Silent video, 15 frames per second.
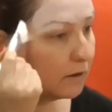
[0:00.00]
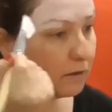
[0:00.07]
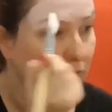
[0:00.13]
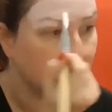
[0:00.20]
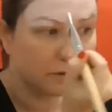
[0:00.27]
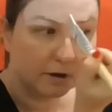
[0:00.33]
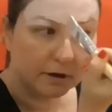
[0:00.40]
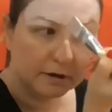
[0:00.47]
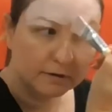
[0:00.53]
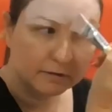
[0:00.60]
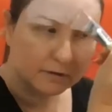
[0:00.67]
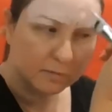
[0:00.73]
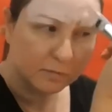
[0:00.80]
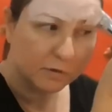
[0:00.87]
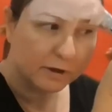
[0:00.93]
You'll notice
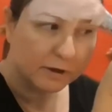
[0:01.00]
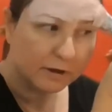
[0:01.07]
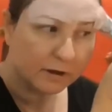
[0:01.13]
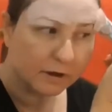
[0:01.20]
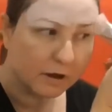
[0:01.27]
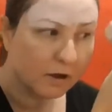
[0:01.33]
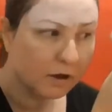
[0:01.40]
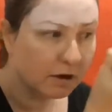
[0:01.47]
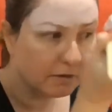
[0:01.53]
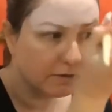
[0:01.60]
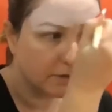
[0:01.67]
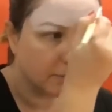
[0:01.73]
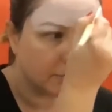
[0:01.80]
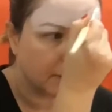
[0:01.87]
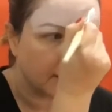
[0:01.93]
I'm working over
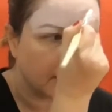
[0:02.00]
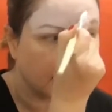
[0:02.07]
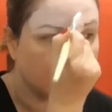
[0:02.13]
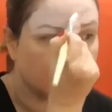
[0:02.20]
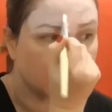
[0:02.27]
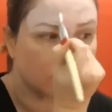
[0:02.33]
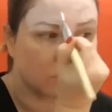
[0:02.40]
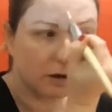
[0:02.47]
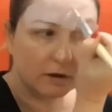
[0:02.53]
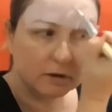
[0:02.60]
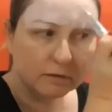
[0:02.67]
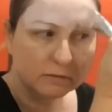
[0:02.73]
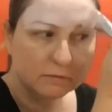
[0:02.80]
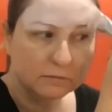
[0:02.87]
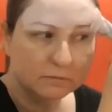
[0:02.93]
the brows as
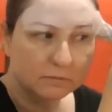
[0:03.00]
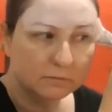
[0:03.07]
well.